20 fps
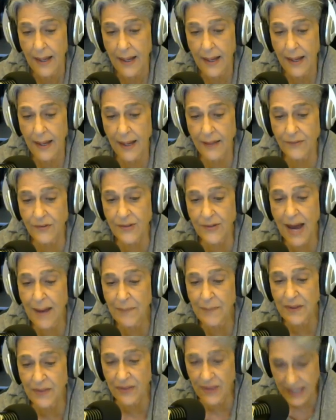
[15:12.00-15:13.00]
And stop
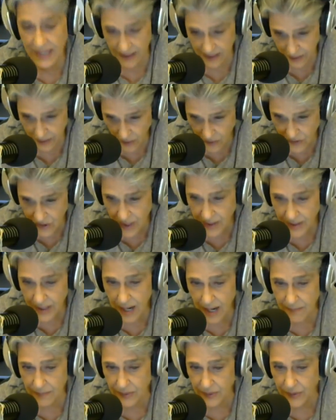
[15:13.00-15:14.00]
and think. Those are
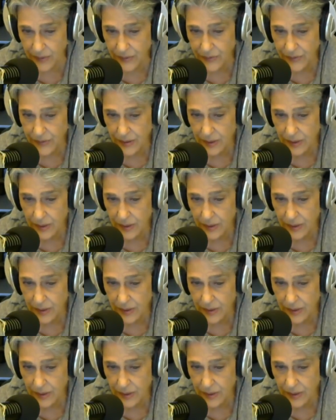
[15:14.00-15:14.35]
numbers